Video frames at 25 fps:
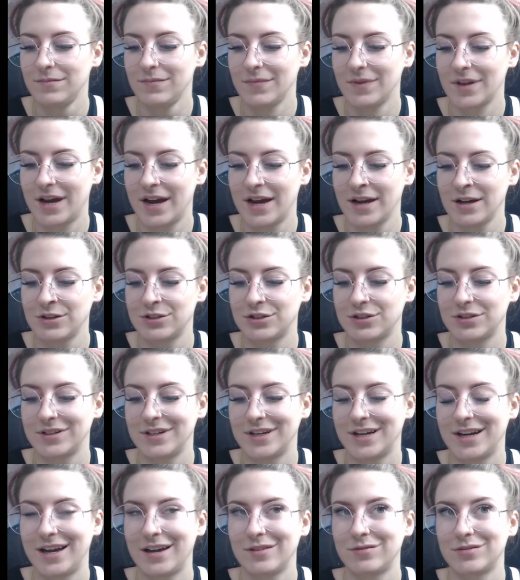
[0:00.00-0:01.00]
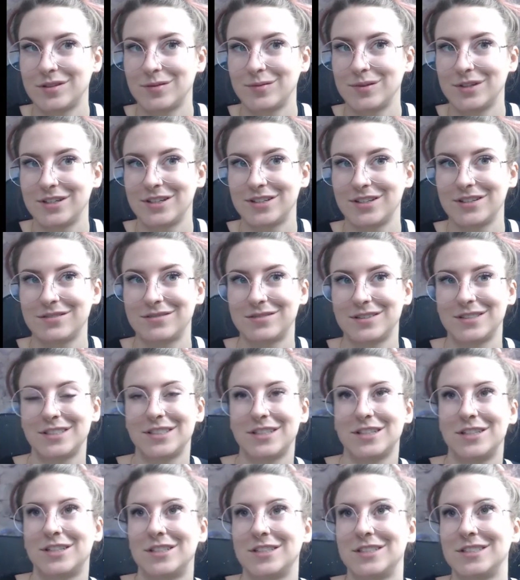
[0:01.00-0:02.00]
Actually, I have something good for
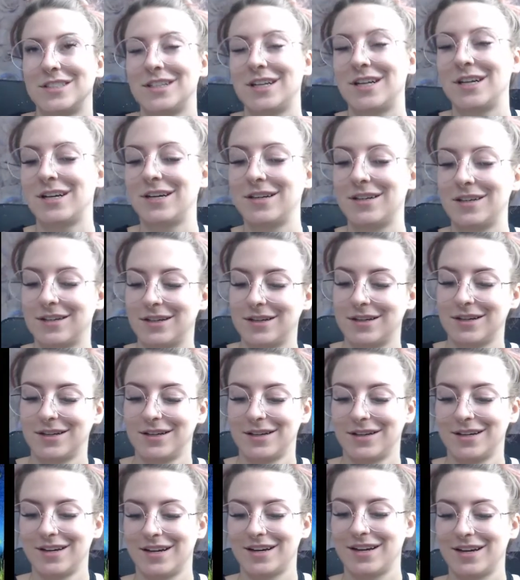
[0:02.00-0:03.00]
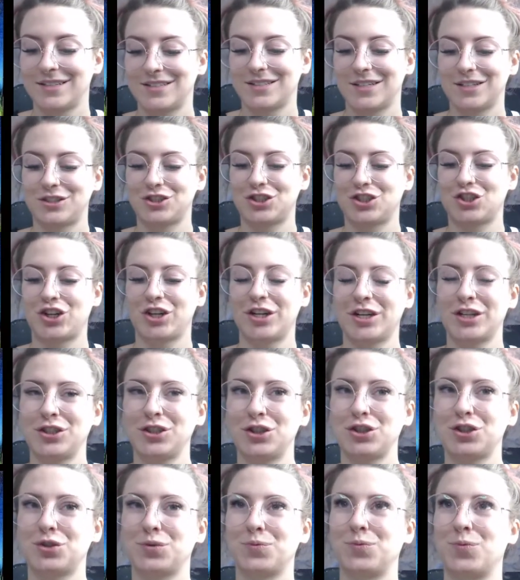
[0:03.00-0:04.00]
dinner today. It's a chicken
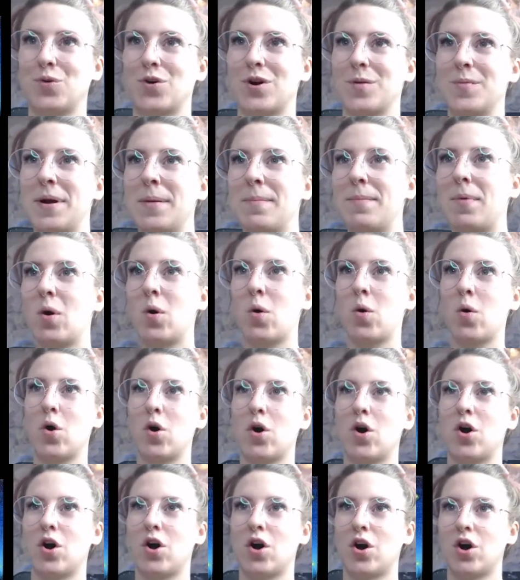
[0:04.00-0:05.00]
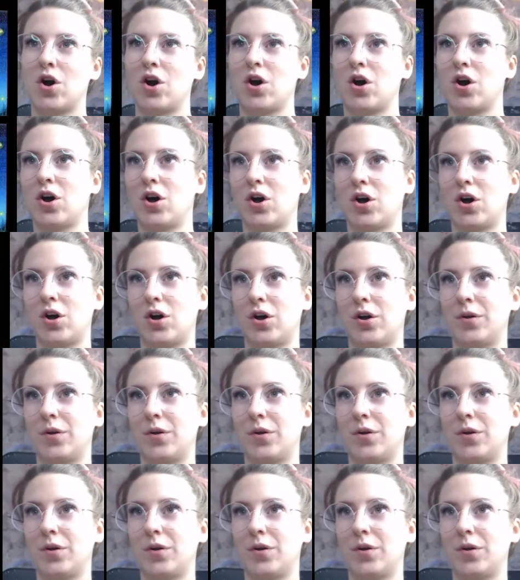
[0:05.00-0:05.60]
shawarma bowl.